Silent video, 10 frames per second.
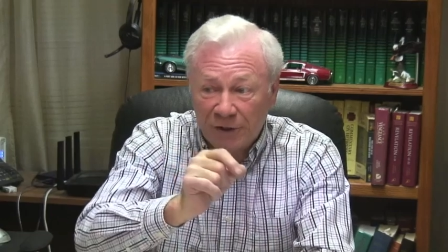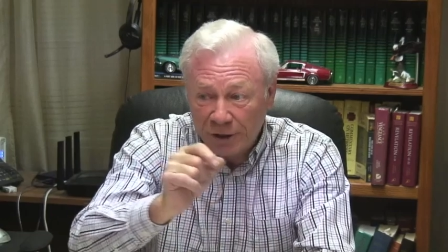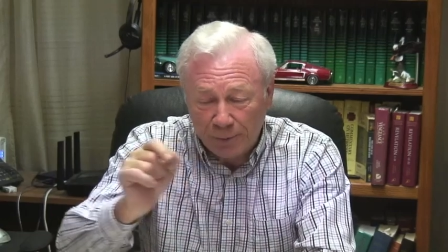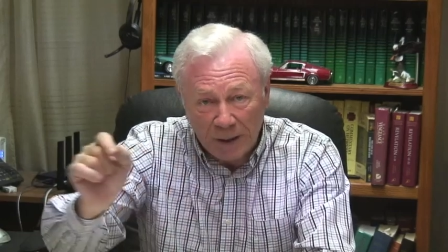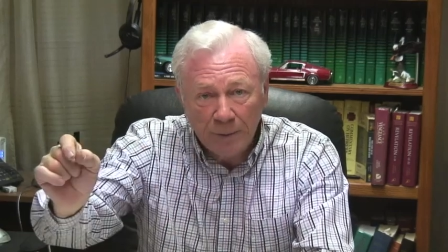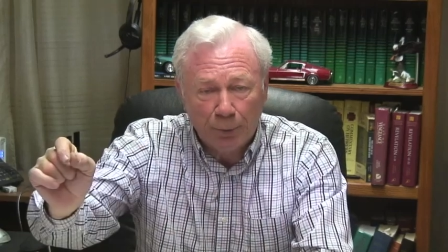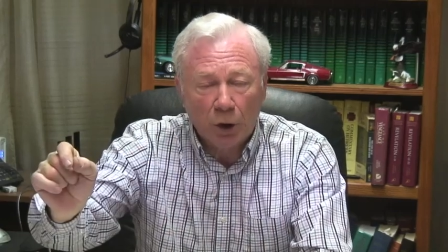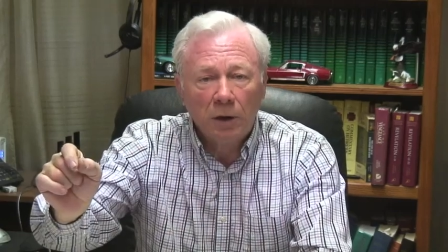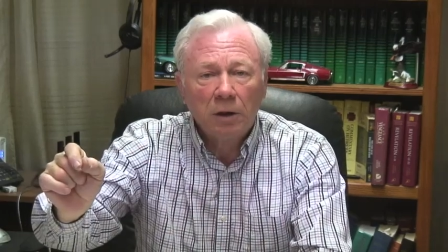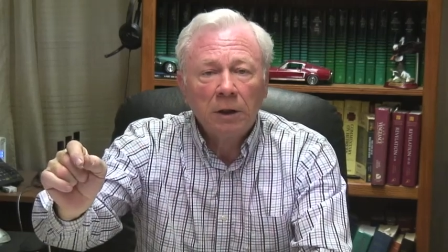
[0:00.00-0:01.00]
this
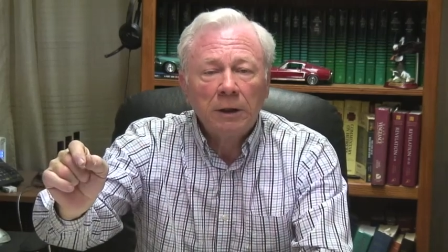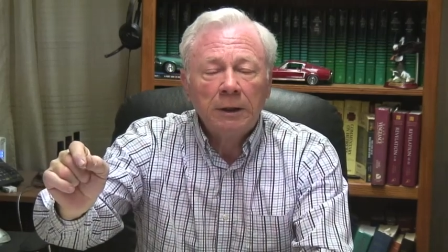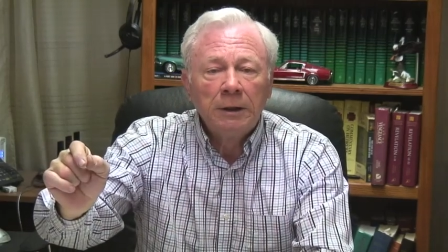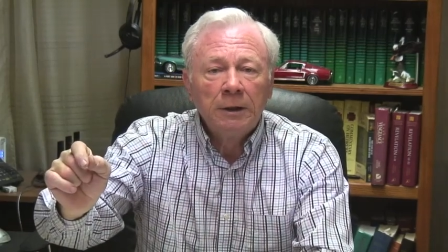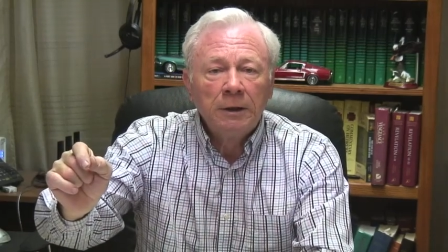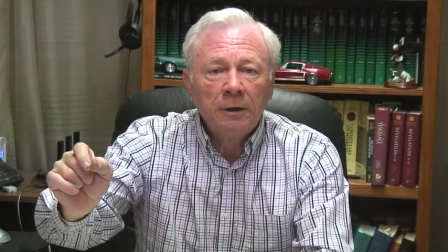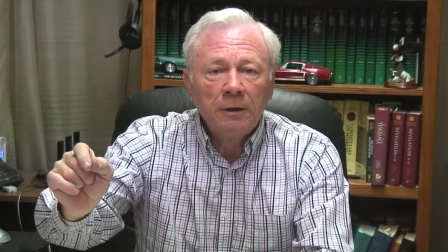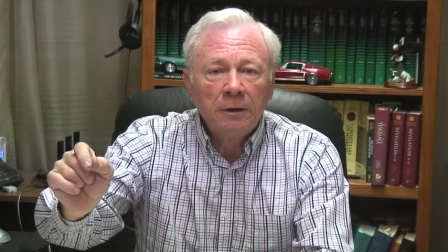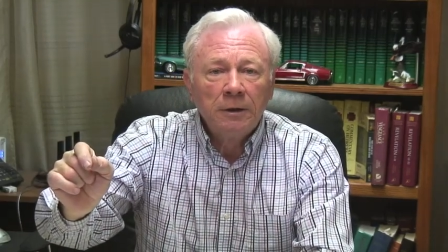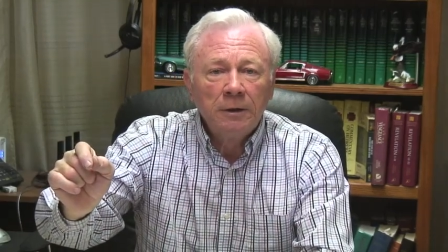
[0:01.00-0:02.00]
people,
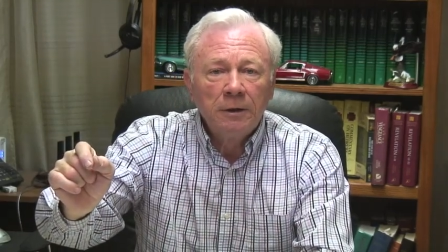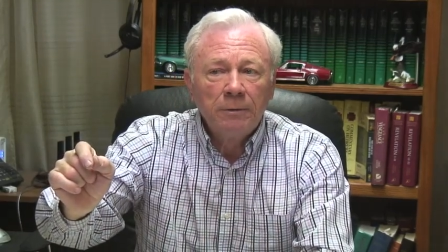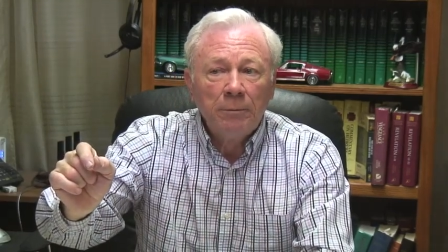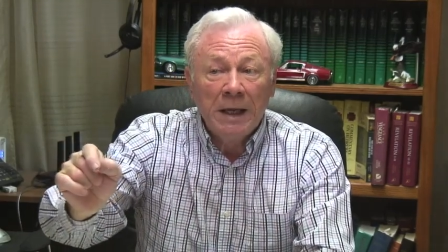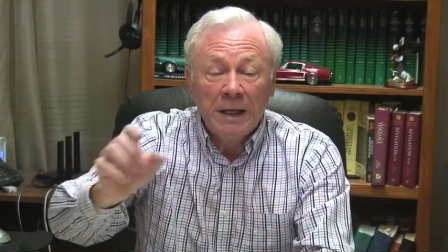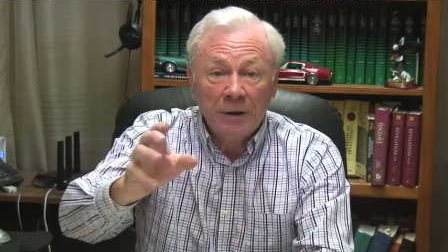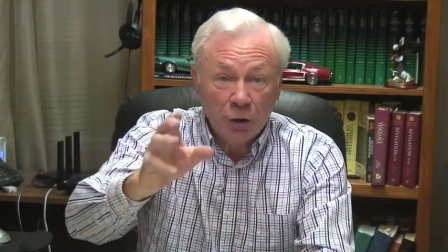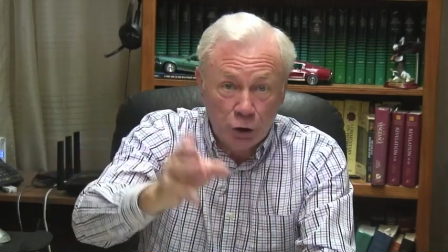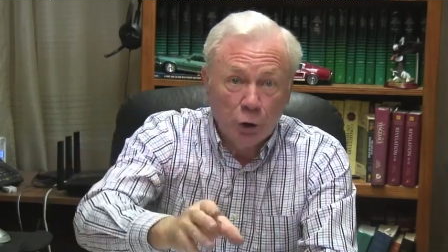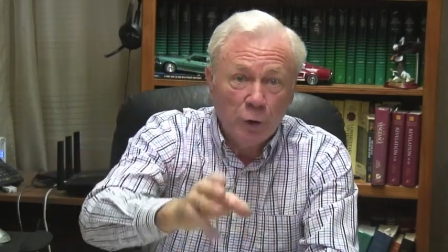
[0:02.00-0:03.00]
meaning
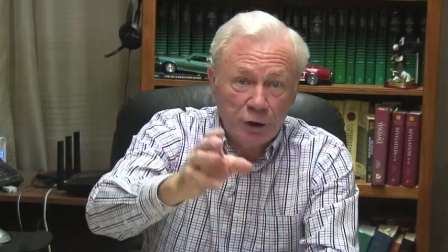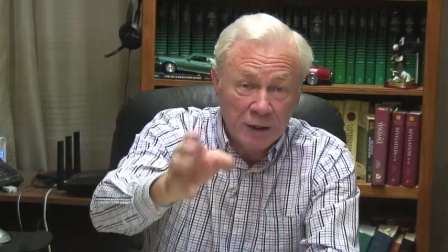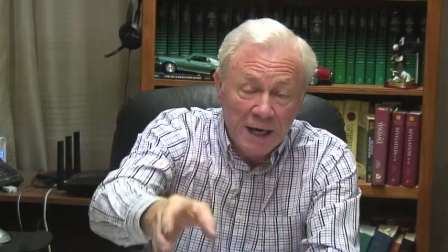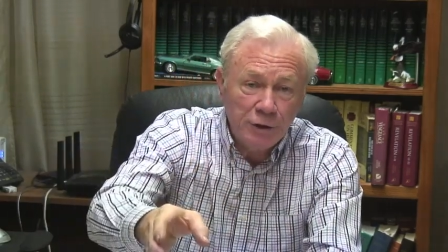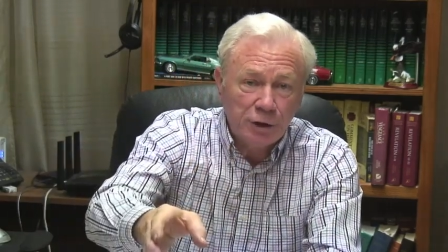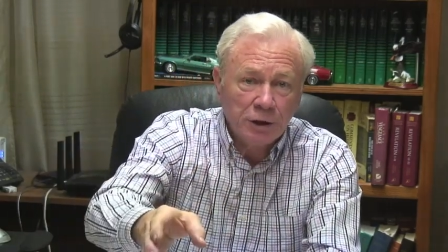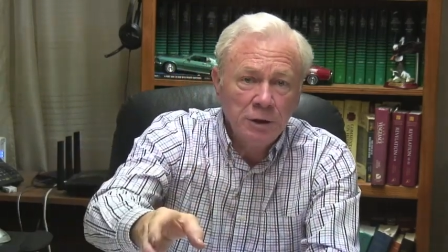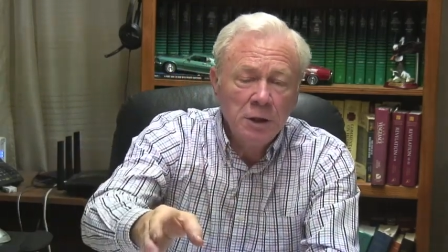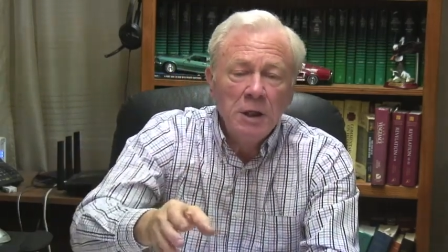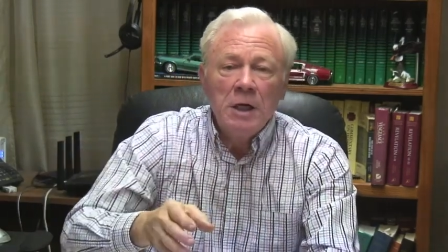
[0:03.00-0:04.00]
the Jewish
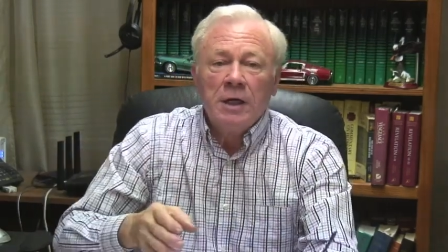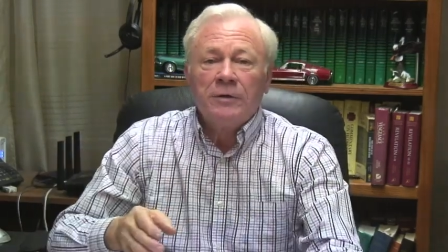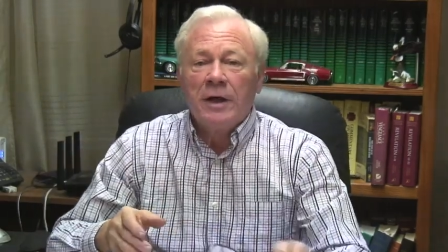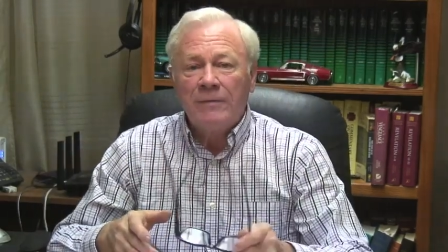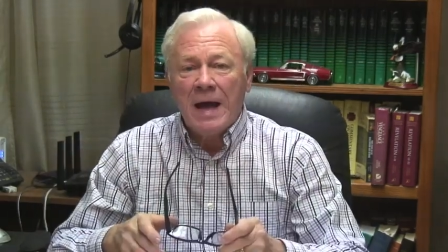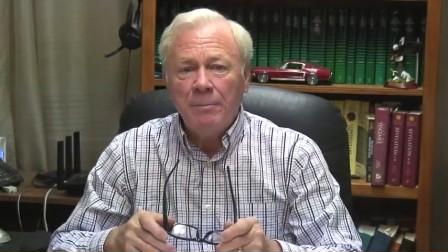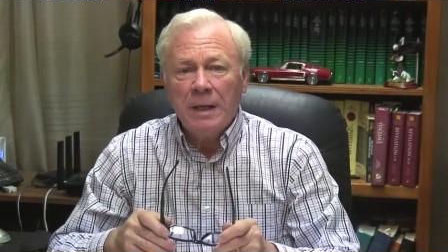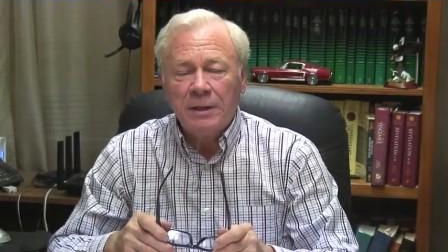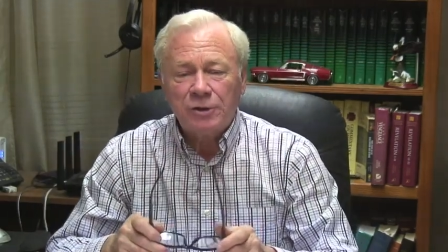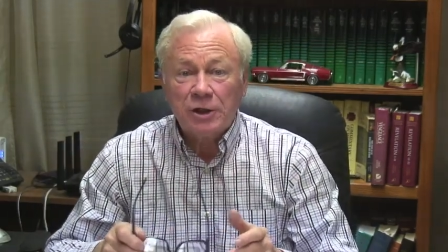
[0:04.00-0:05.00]
nation, then that
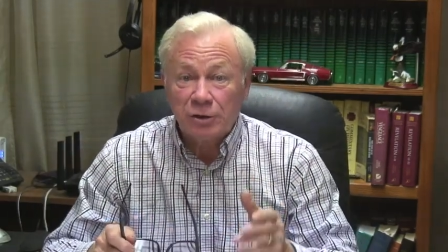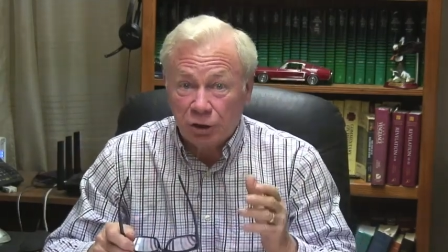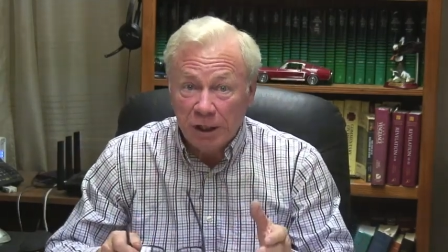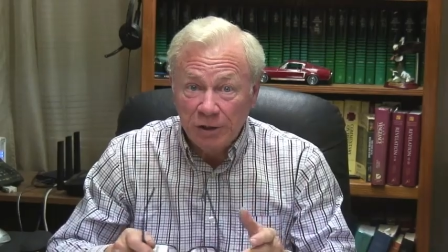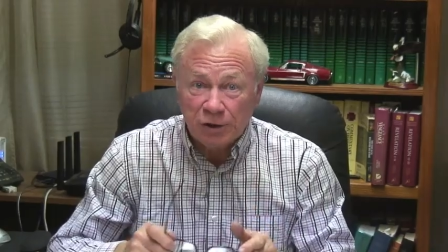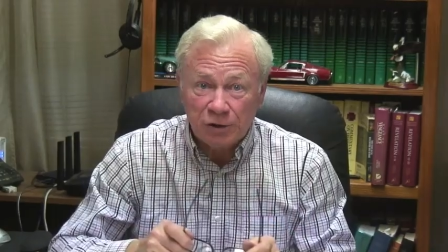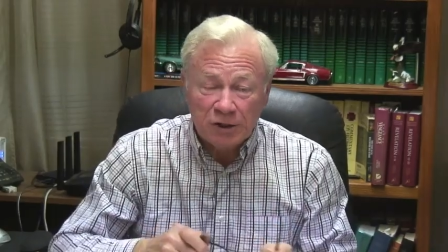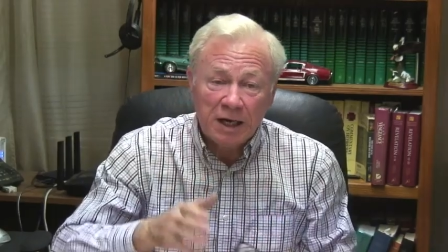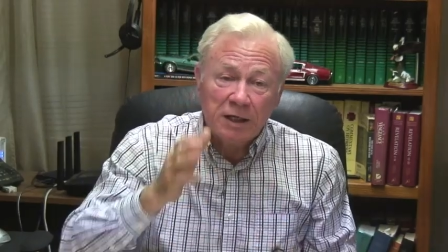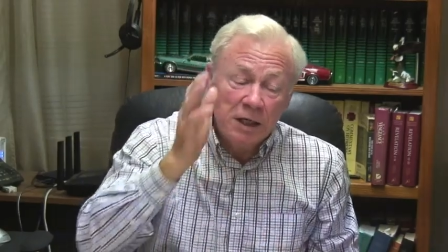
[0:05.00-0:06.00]
means since Jesus
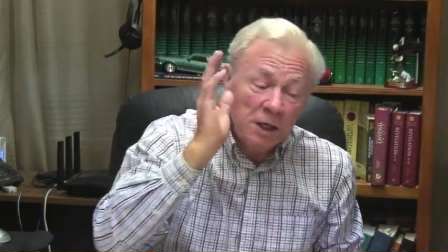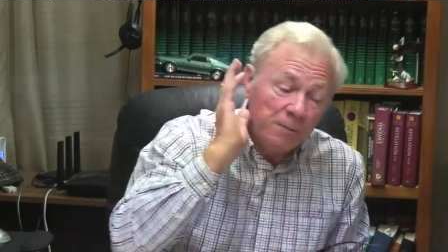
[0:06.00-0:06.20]
said,